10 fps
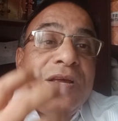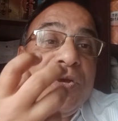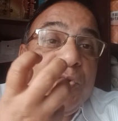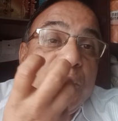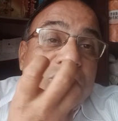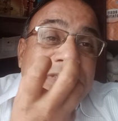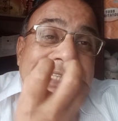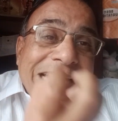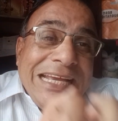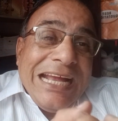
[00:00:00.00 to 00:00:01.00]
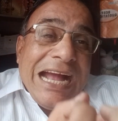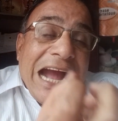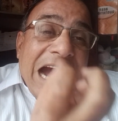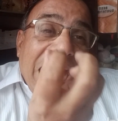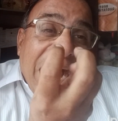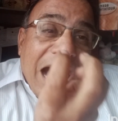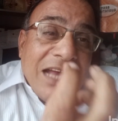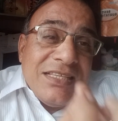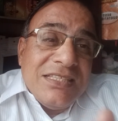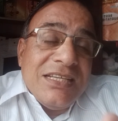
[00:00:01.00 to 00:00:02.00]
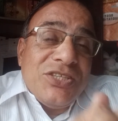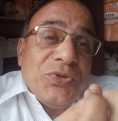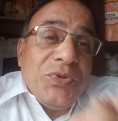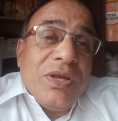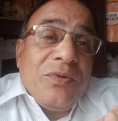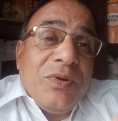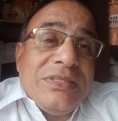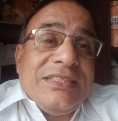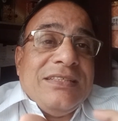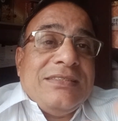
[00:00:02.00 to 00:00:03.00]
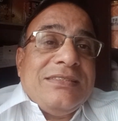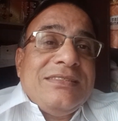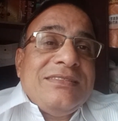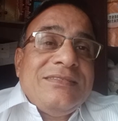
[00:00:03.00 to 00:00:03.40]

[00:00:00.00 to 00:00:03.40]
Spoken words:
You seek answers to your questions.